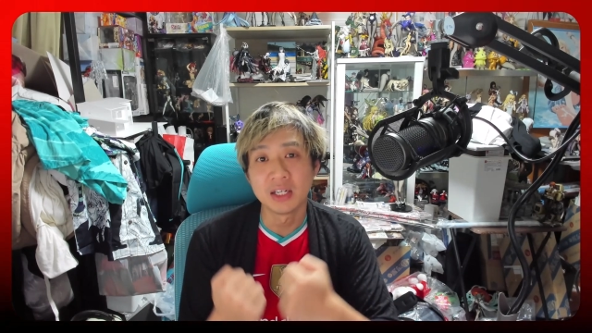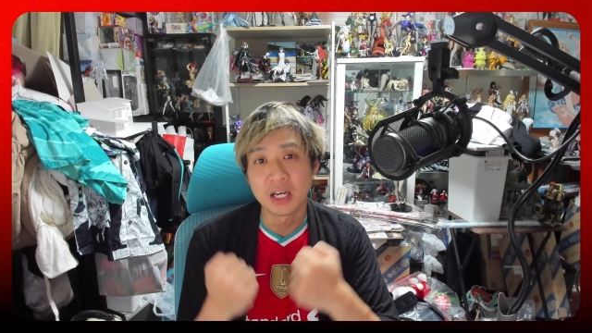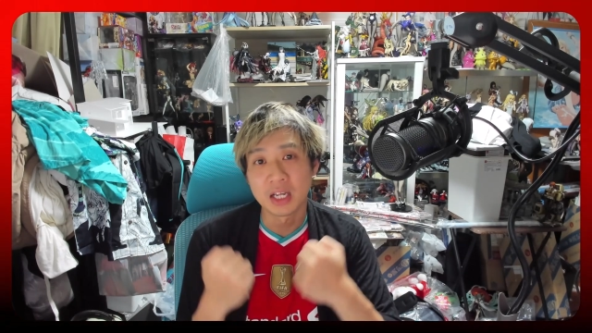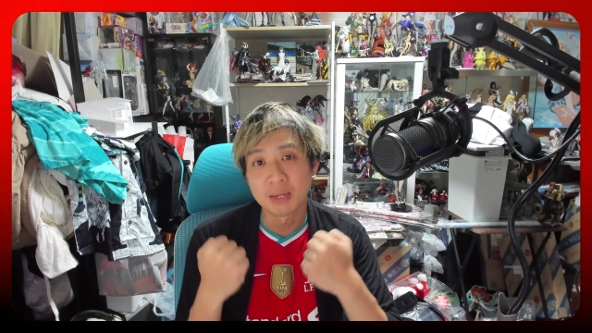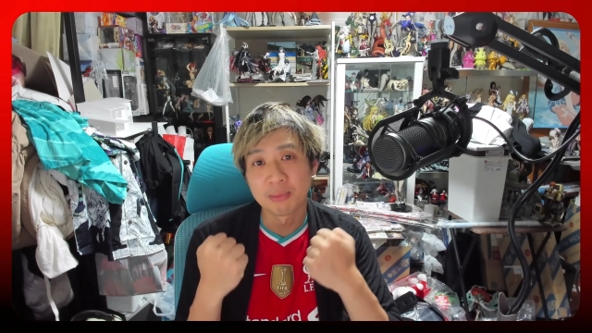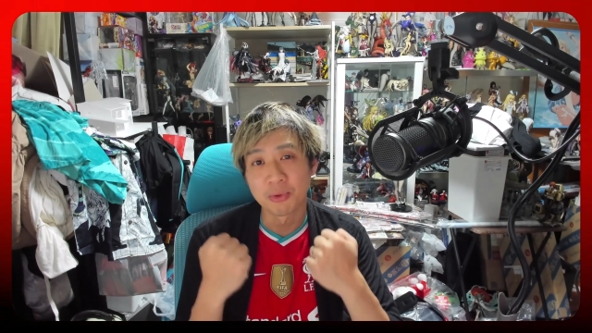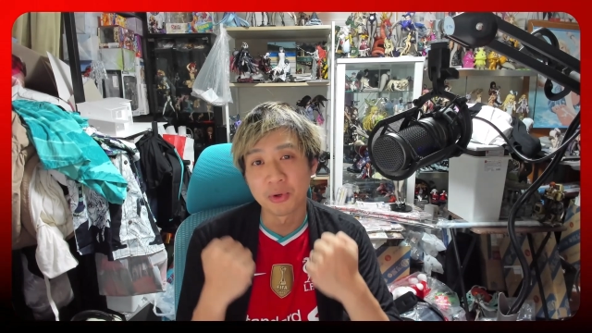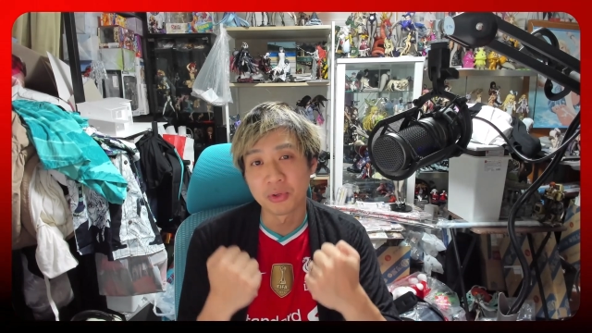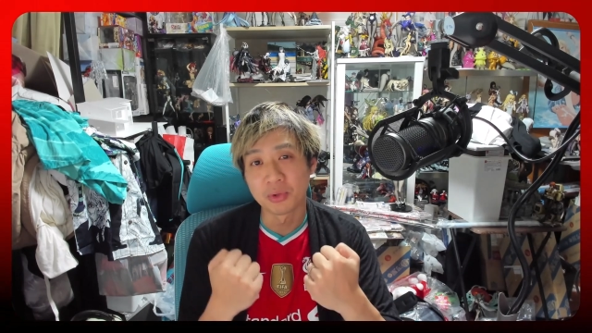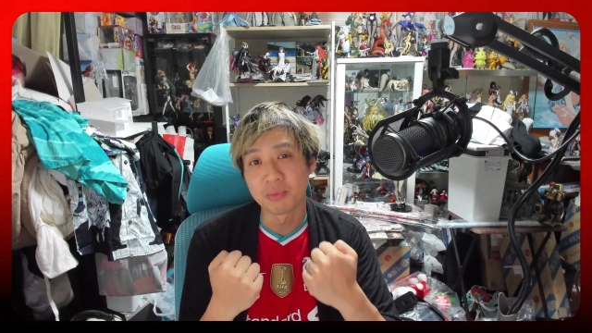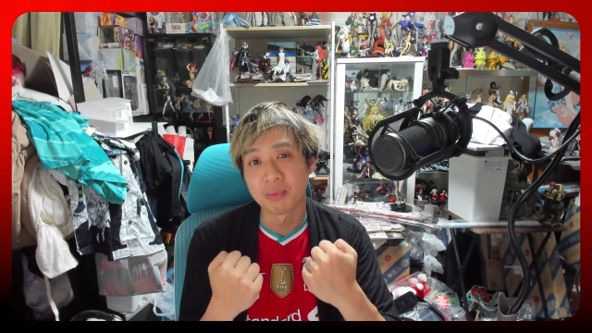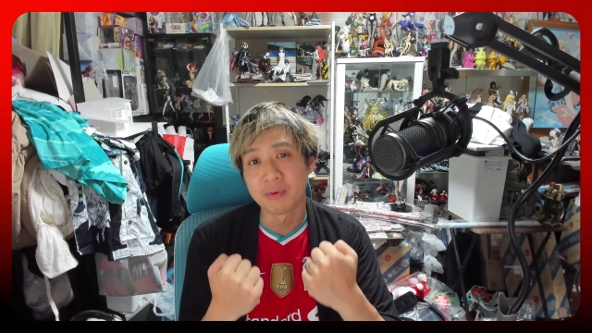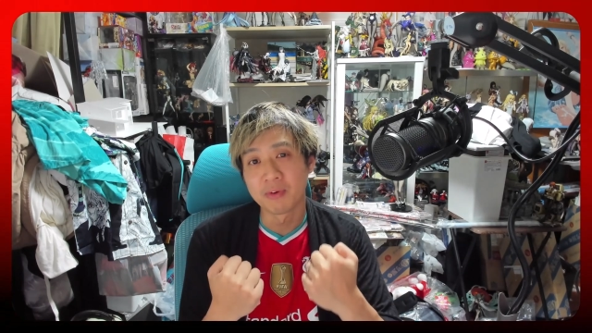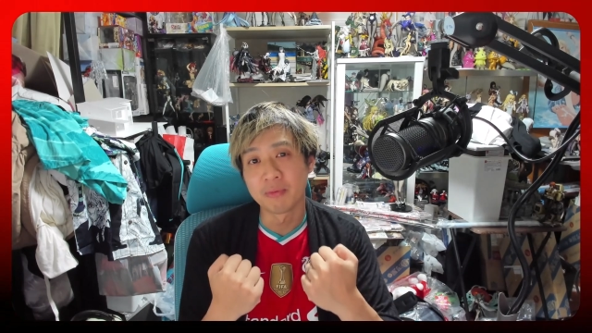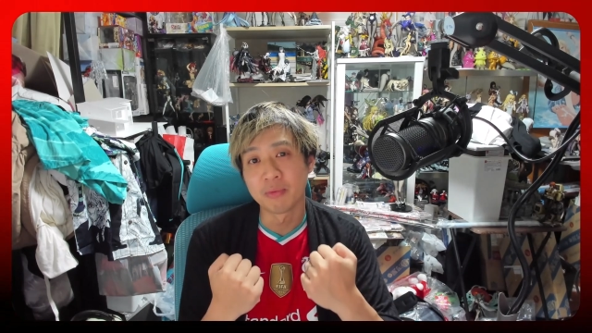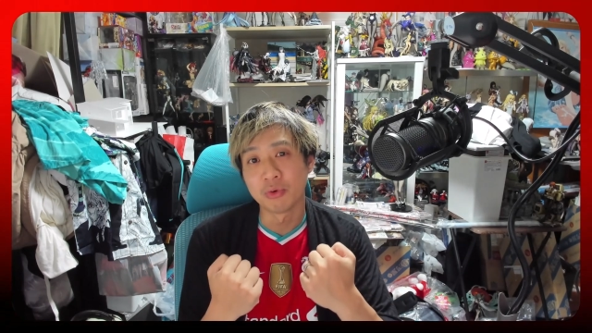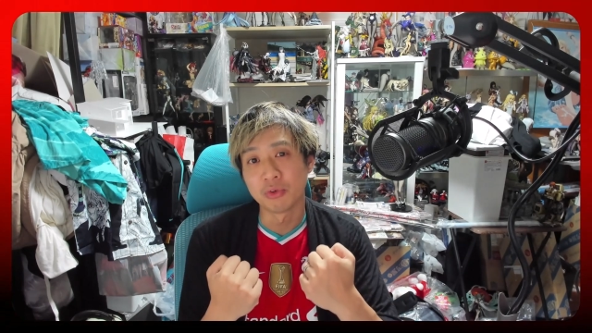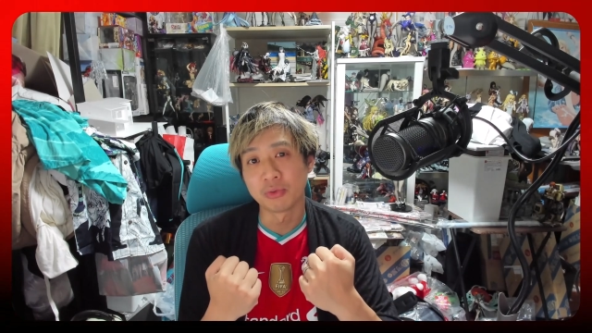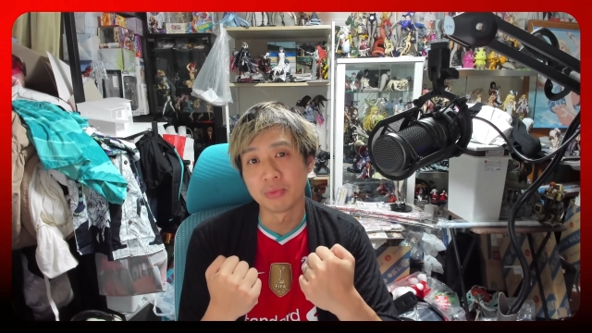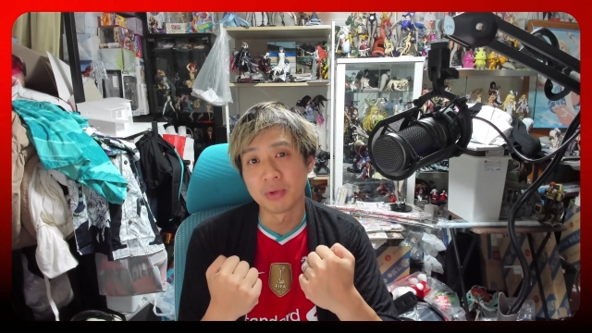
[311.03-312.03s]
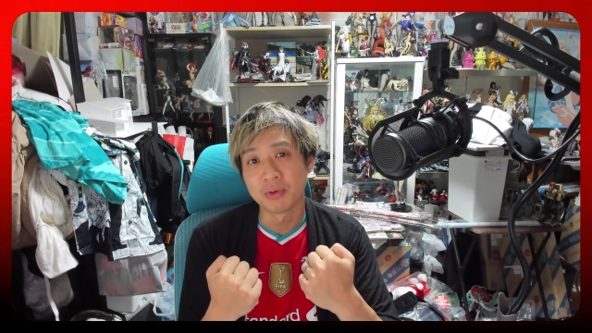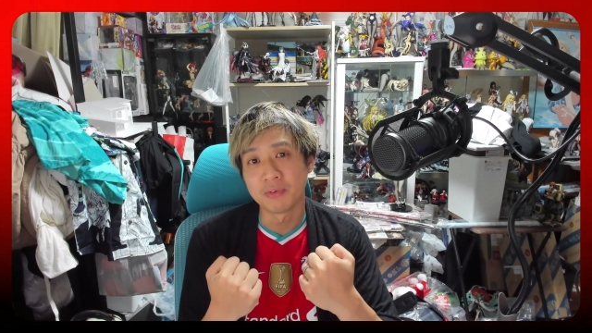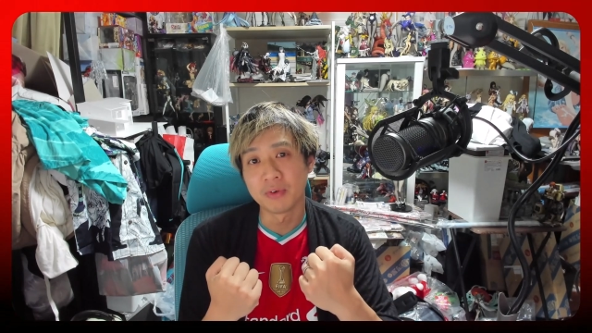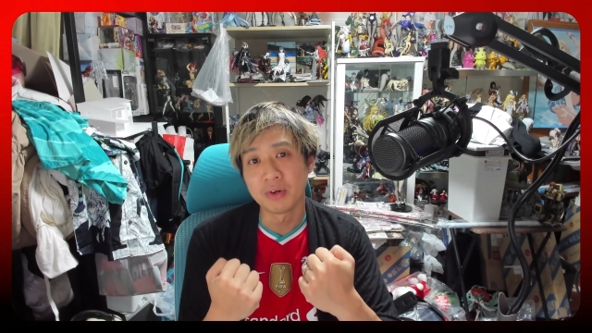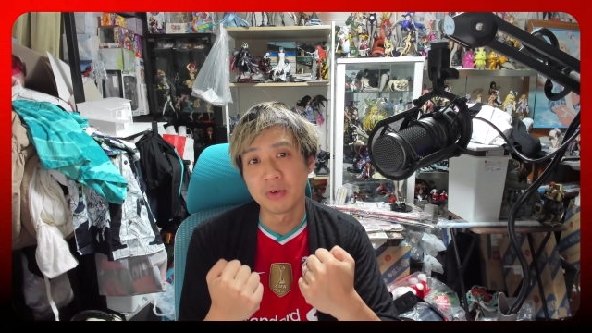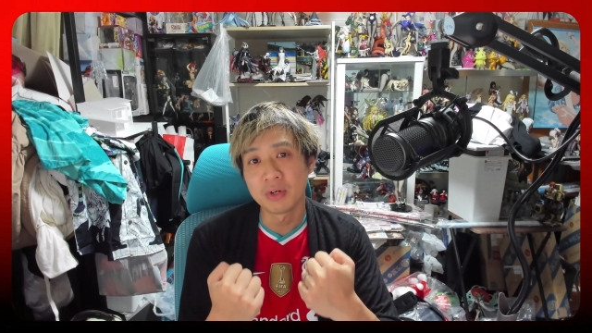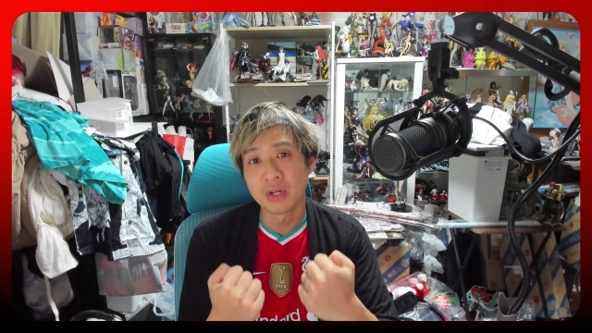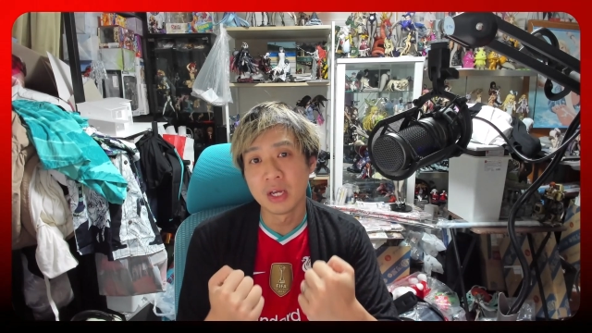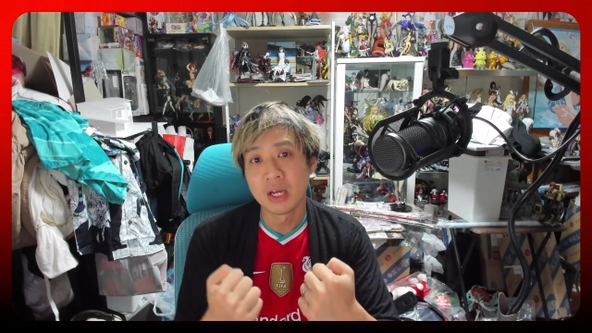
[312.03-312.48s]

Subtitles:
at the bottom of Liverpool's midfield.